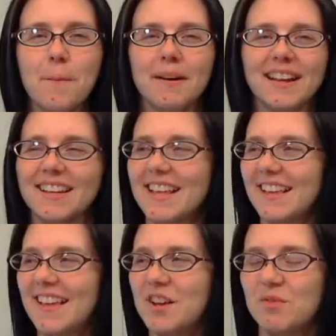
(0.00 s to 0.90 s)
but
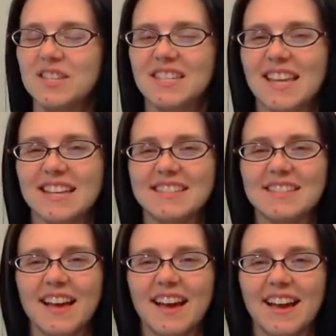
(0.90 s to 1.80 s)
it was things
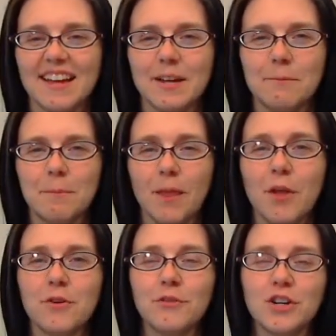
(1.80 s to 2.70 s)
like,
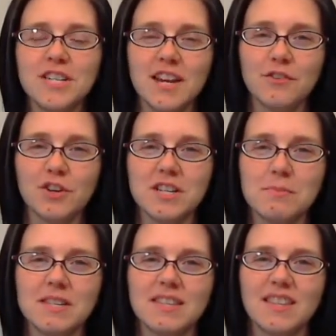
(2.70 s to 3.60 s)
on the first day of
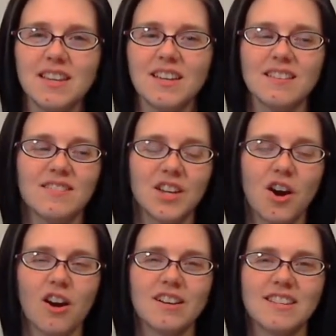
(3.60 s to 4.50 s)
Christmas, the
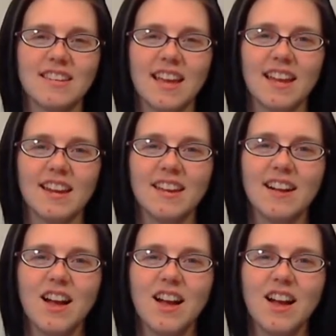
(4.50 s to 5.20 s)
card said,